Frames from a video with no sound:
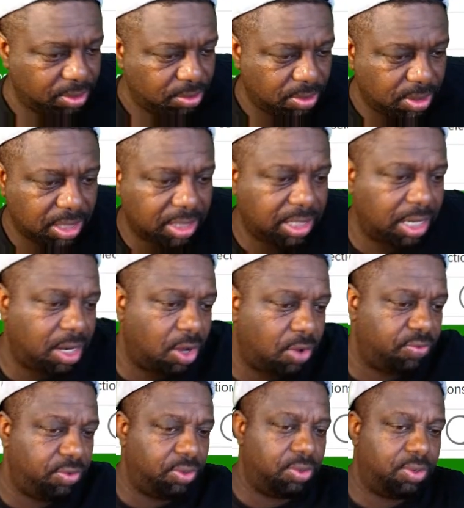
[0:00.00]
You wanna get that
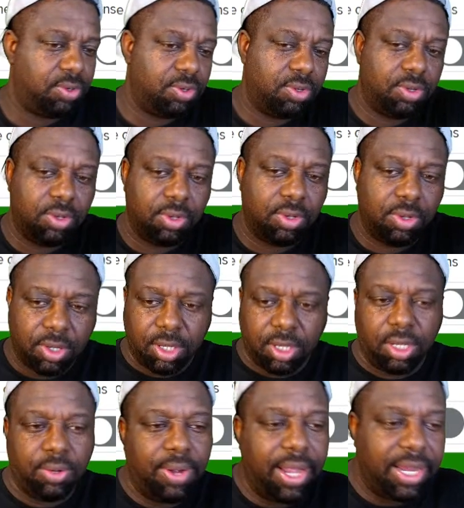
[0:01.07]
off you,
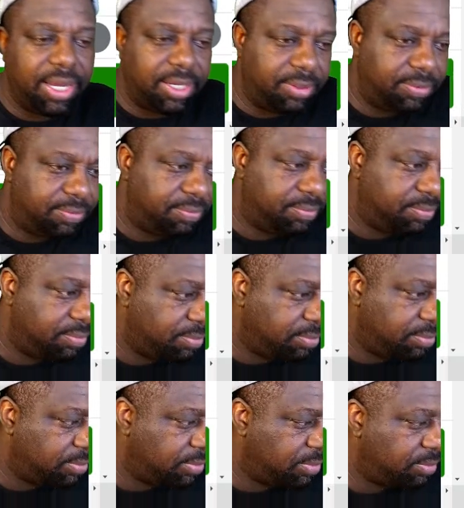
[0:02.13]
right?
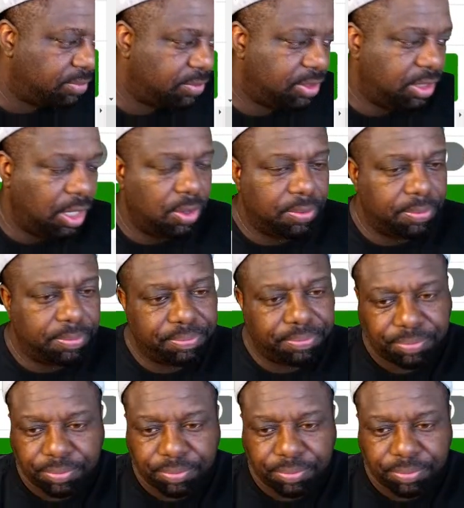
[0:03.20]
So